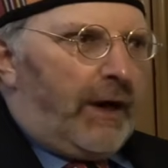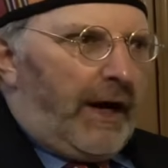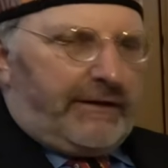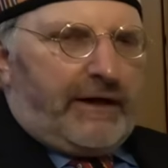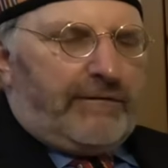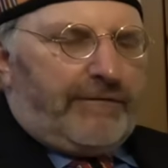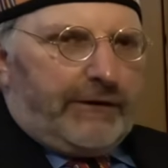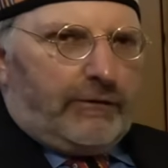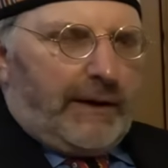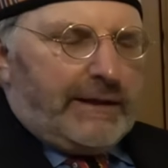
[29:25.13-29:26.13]

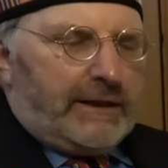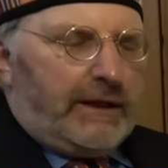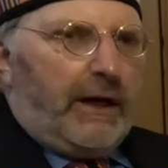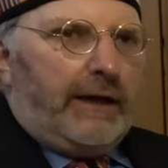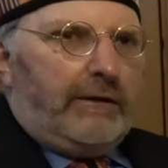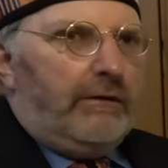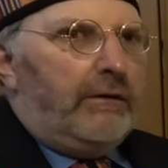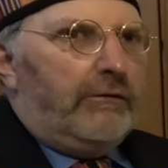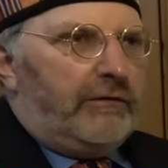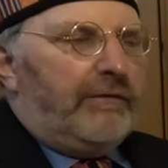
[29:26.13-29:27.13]
identified 29
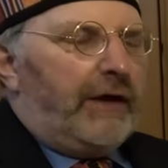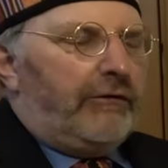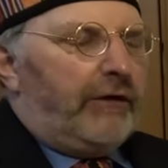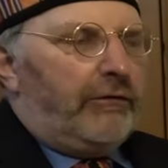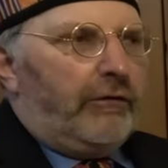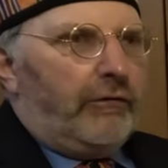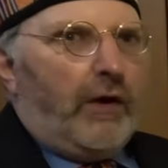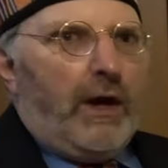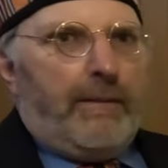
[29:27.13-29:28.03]
civilizations,